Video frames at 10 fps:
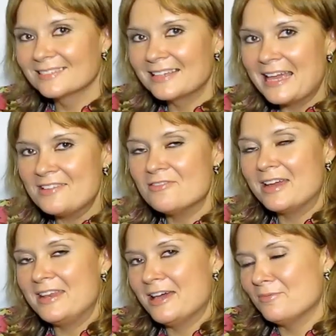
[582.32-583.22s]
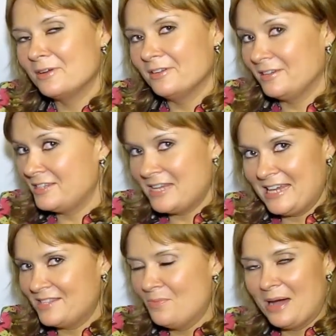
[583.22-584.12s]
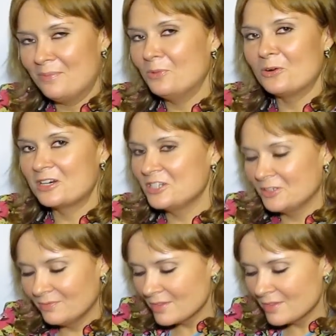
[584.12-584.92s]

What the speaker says: And right now I'm gonna taste my borsh.